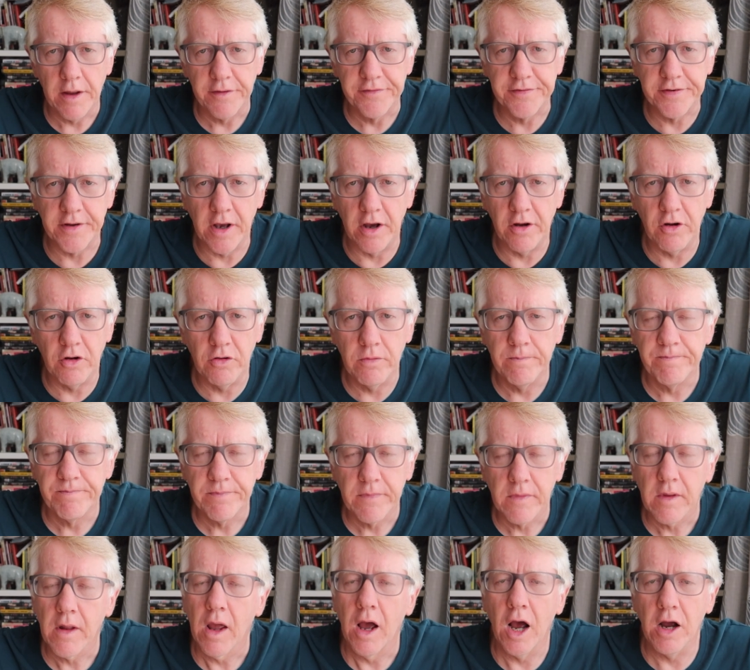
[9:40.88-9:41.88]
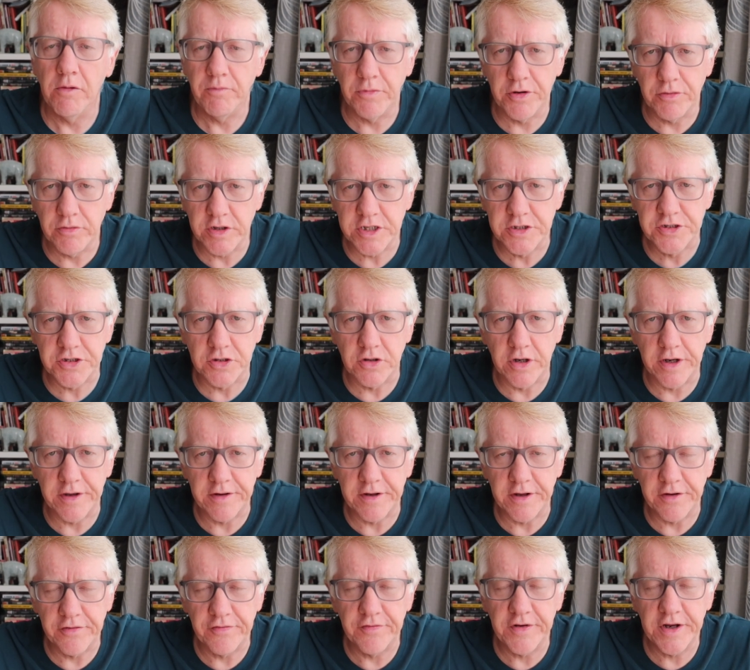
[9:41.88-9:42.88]
So, hope you
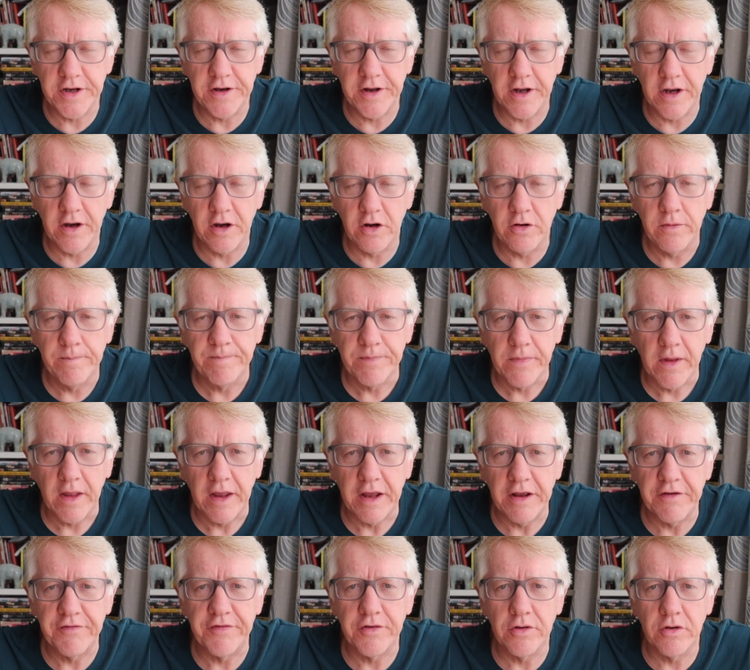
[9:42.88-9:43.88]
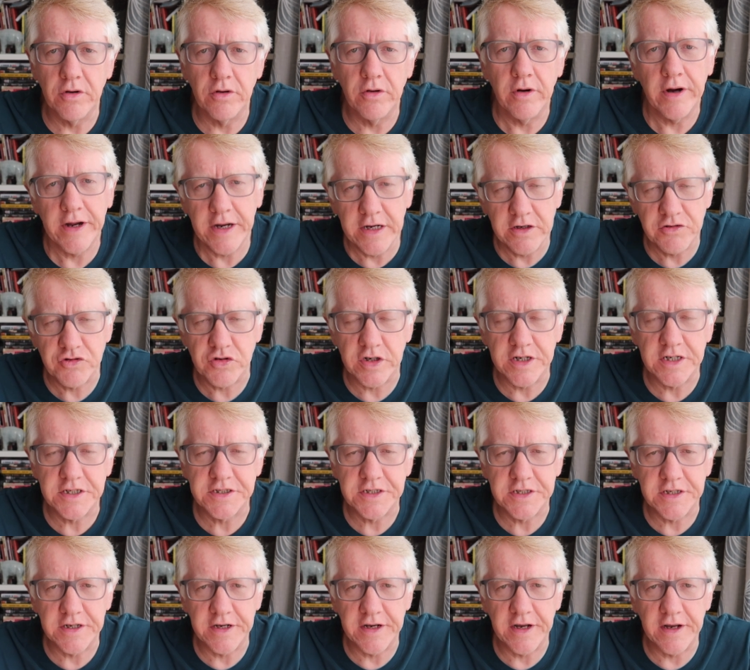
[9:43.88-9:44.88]
enjoyed this video. If you're
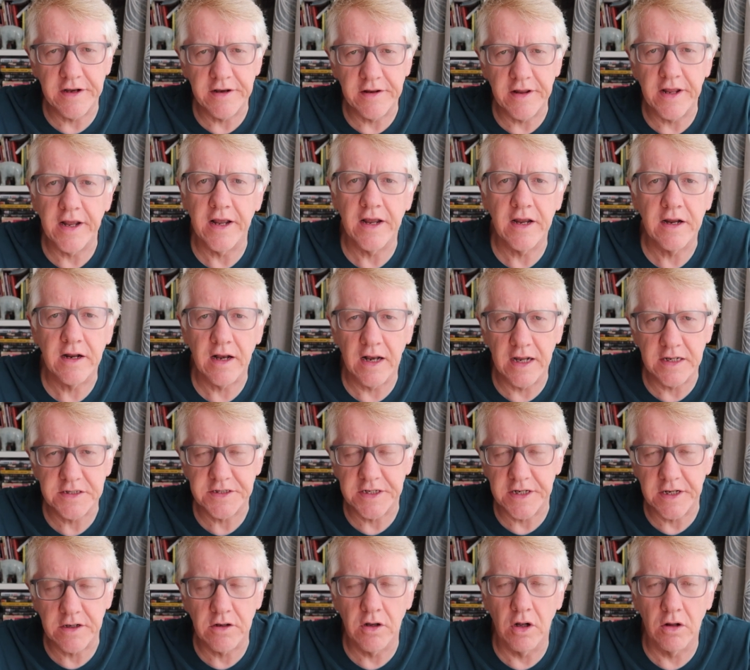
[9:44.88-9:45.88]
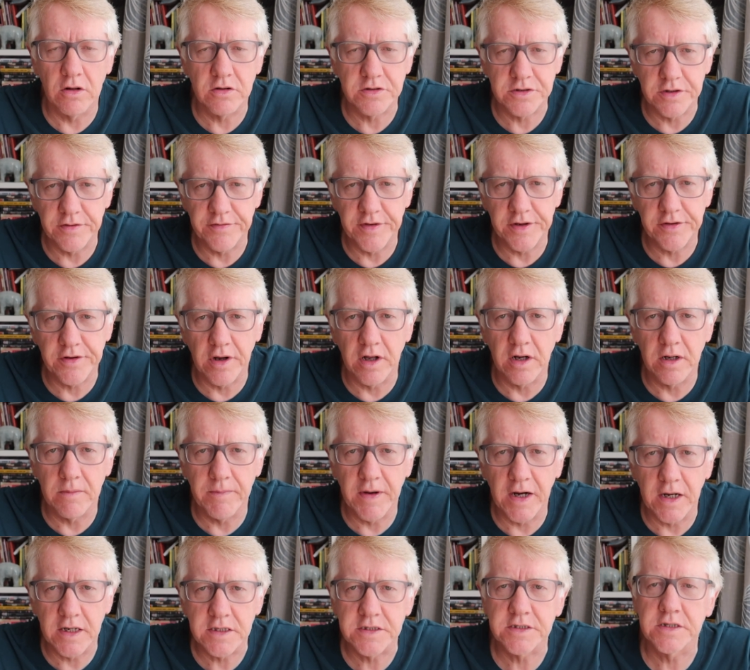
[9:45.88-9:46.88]
interested in the classic Cols of the
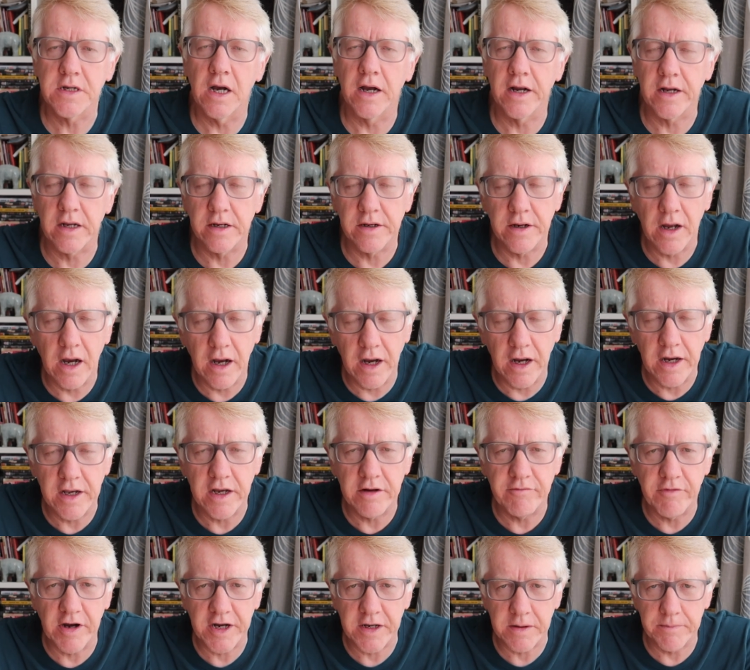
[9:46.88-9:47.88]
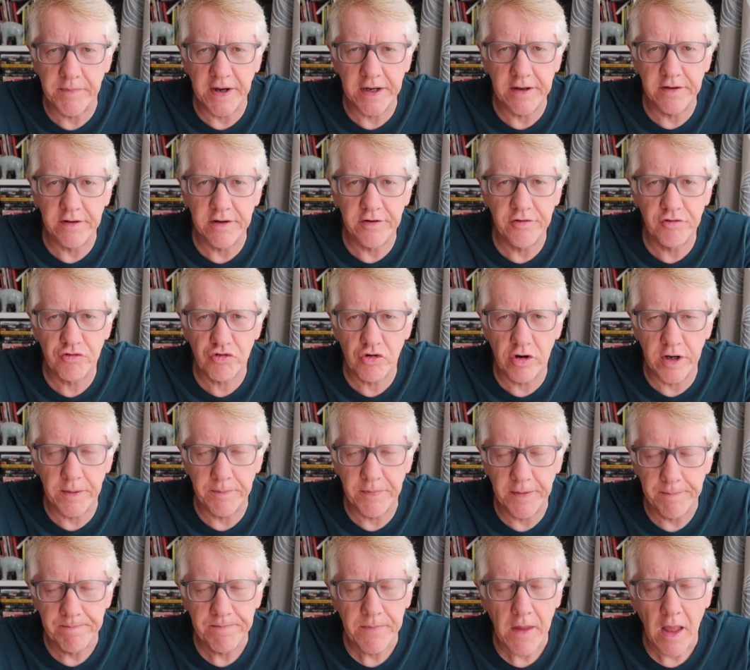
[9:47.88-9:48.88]
Dolomites, I can highly recommend this
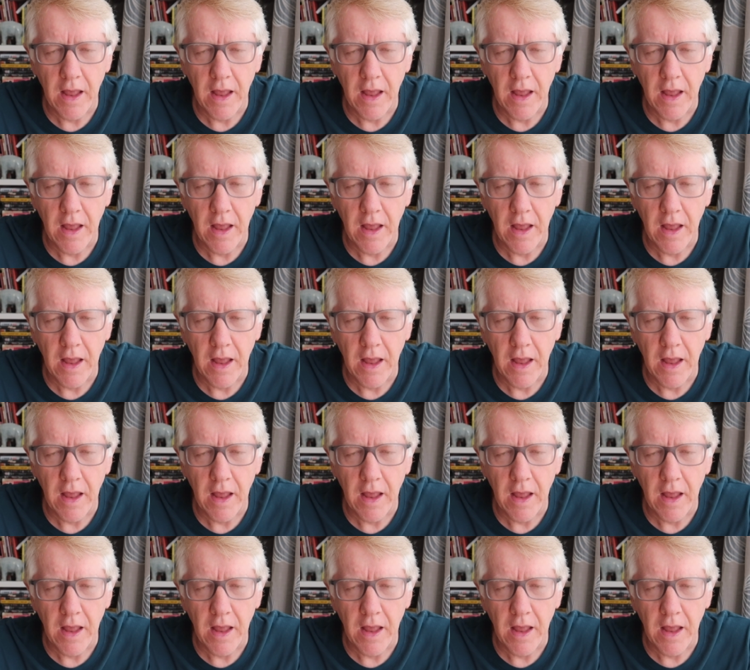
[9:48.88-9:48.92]
trip.